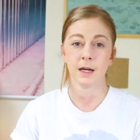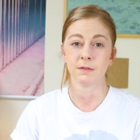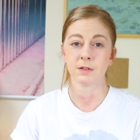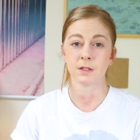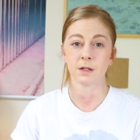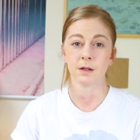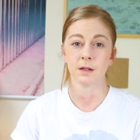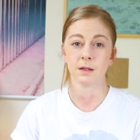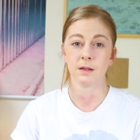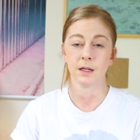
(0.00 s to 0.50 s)
I've
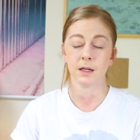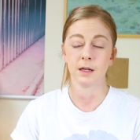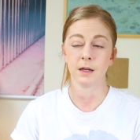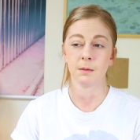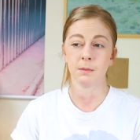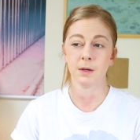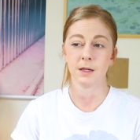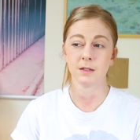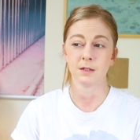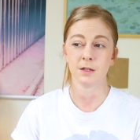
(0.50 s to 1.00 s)
started
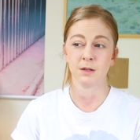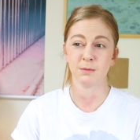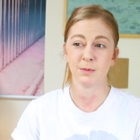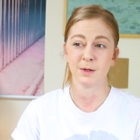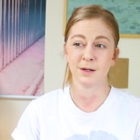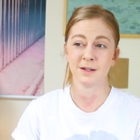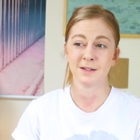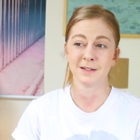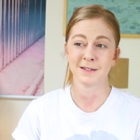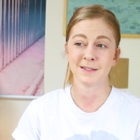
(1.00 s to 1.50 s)
thinking about
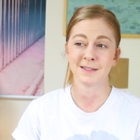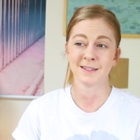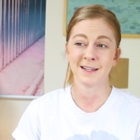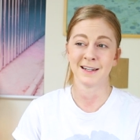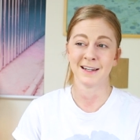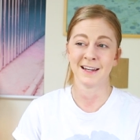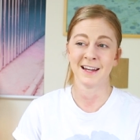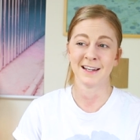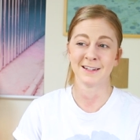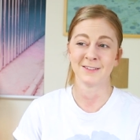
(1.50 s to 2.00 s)
tumors
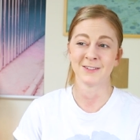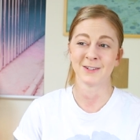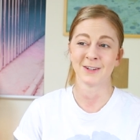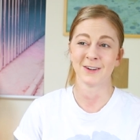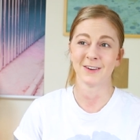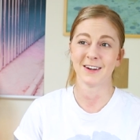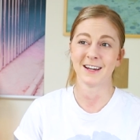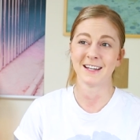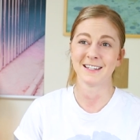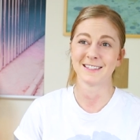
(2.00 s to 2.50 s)
and
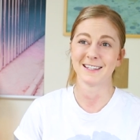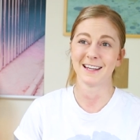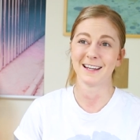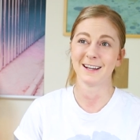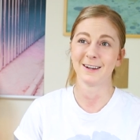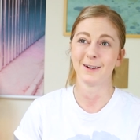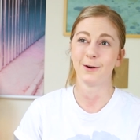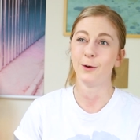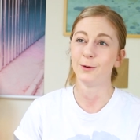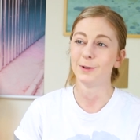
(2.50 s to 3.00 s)
cancer as
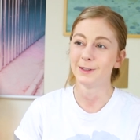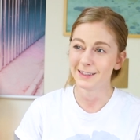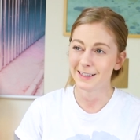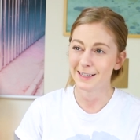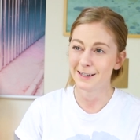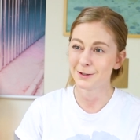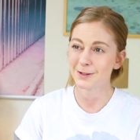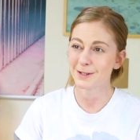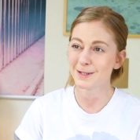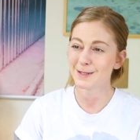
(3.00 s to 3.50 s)
like cult
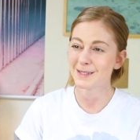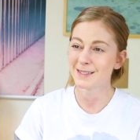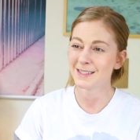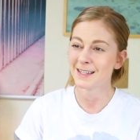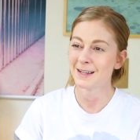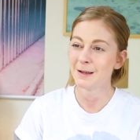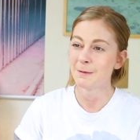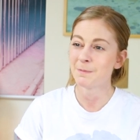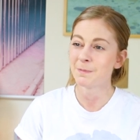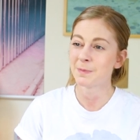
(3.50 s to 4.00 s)

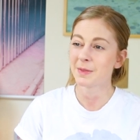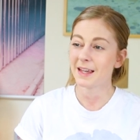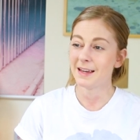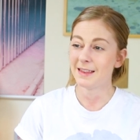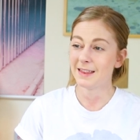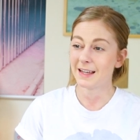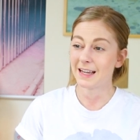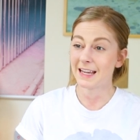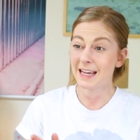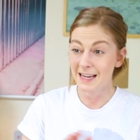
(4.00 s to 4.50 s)
leaders,
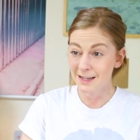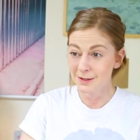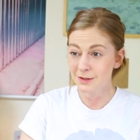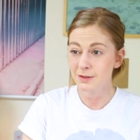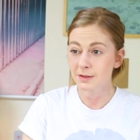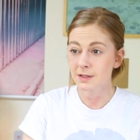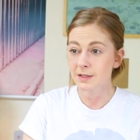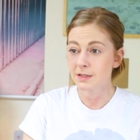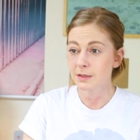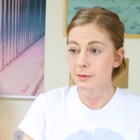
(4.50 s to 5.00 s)
and the
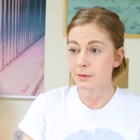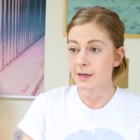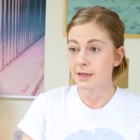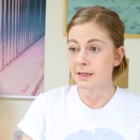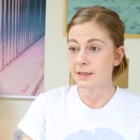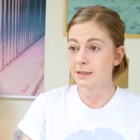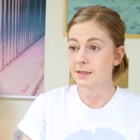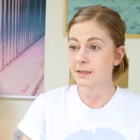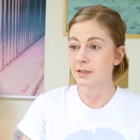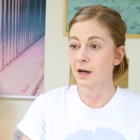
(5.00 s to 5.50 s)
cancerous
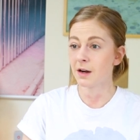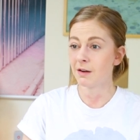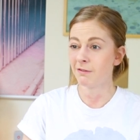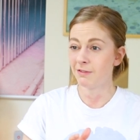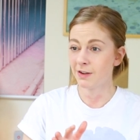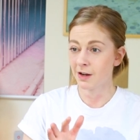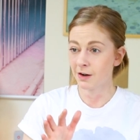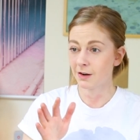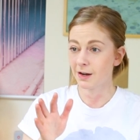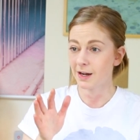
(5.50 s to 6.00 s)
ones are
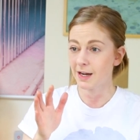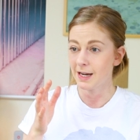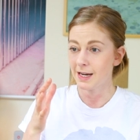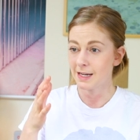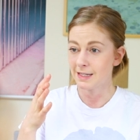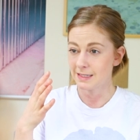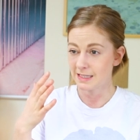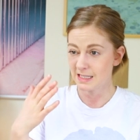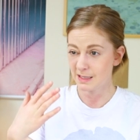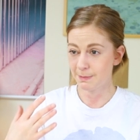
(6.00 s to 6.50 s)
very
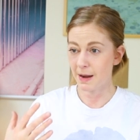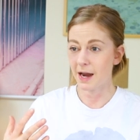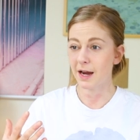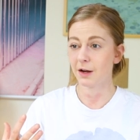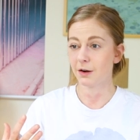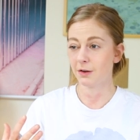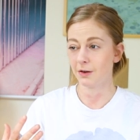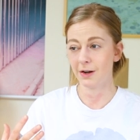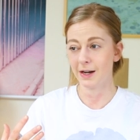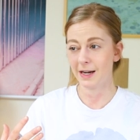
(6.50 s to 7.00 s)

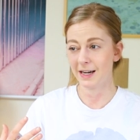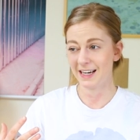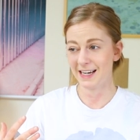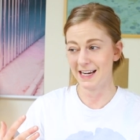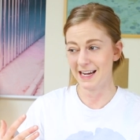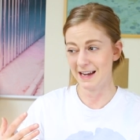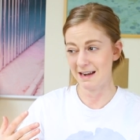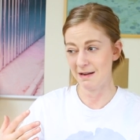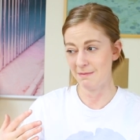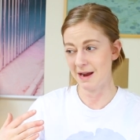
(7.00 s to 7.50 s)

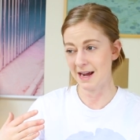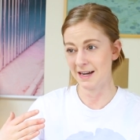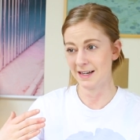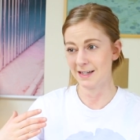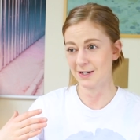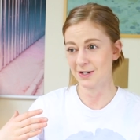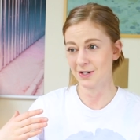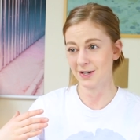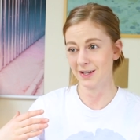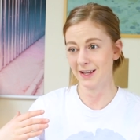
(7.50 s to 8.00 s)
inspiring and
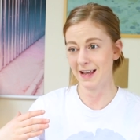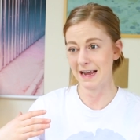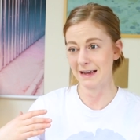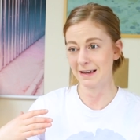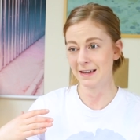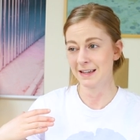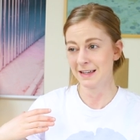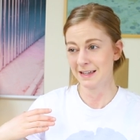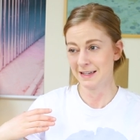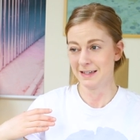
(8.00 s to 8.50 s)
manage to
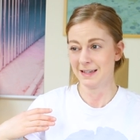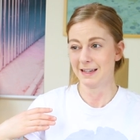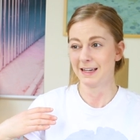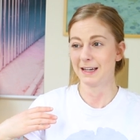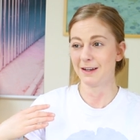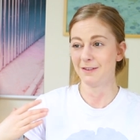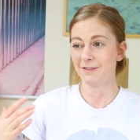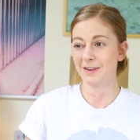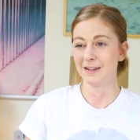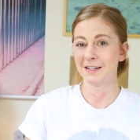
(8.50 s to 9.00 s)
like
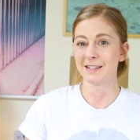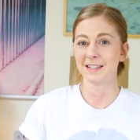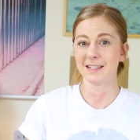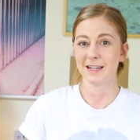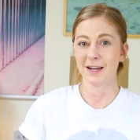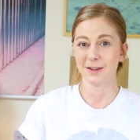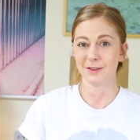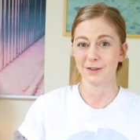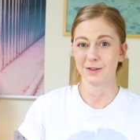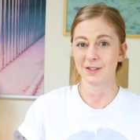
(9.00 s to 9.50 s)
convince
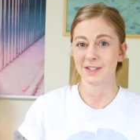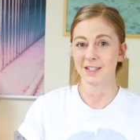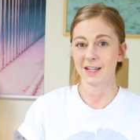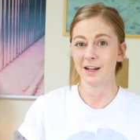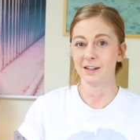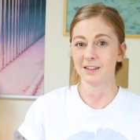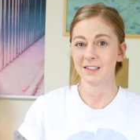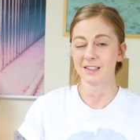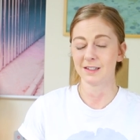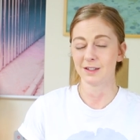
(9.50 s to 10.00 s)
the other
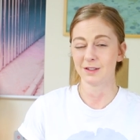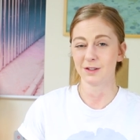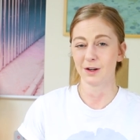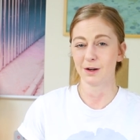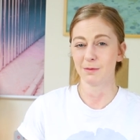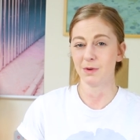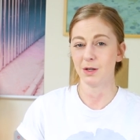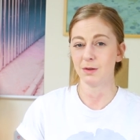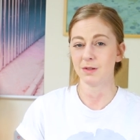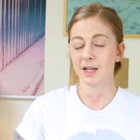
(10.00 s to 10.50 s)
cells to
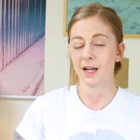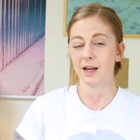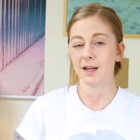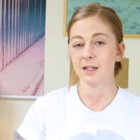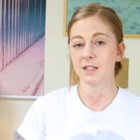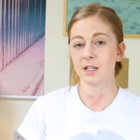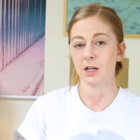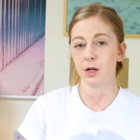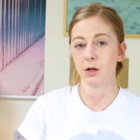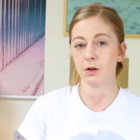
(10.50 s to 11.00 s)
start
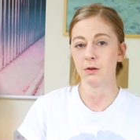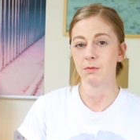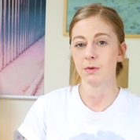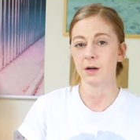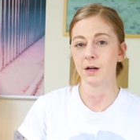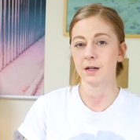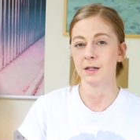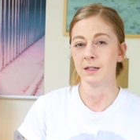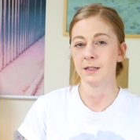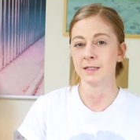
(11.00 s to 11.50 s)
mutating too,
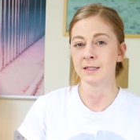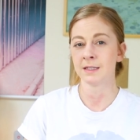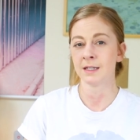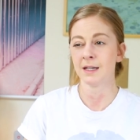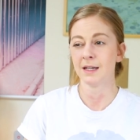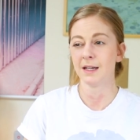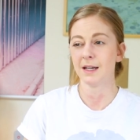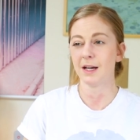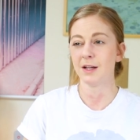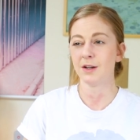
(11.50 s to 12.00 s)
whereas
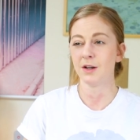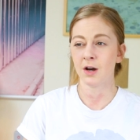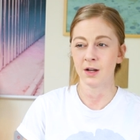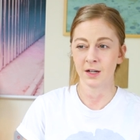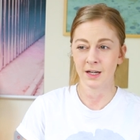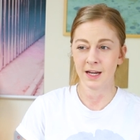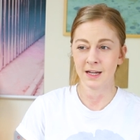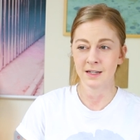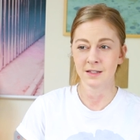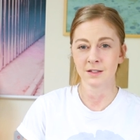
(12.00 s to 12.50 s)
a
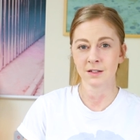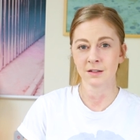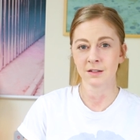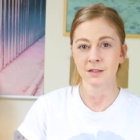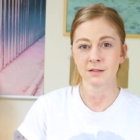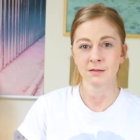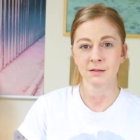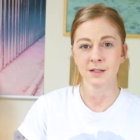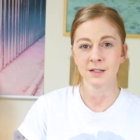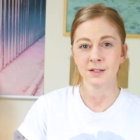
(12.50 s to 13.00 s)

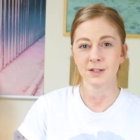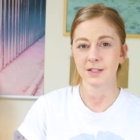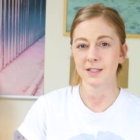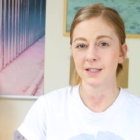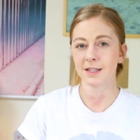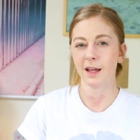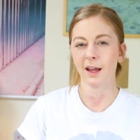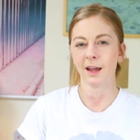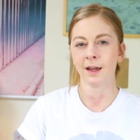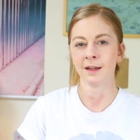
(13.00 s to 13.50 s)
non-cancerous one
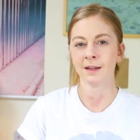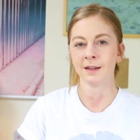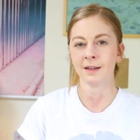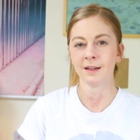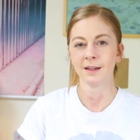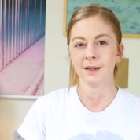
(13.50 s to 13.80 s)
just like